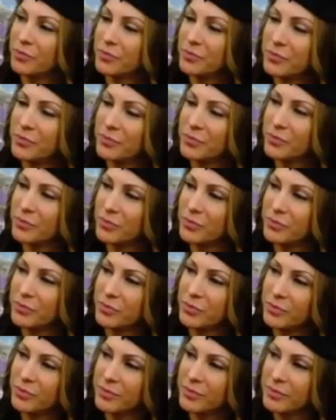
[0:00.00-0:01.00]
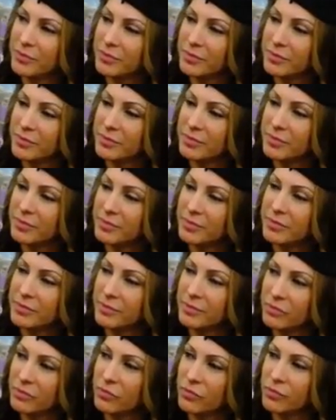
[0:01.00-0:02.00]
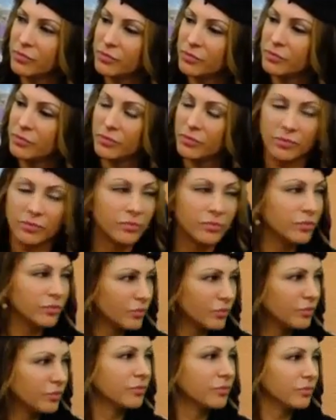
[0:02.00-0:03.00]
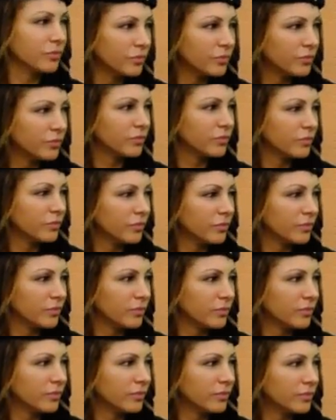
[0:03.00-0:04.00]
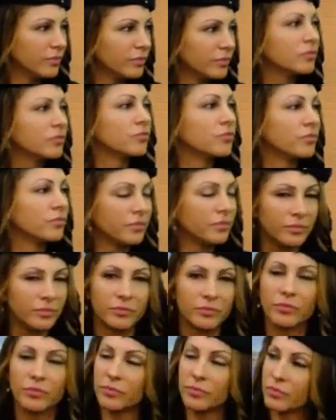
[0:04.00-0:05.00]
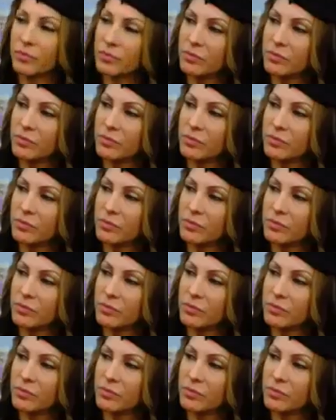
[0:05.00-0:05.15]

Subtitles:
The person shown says nothing.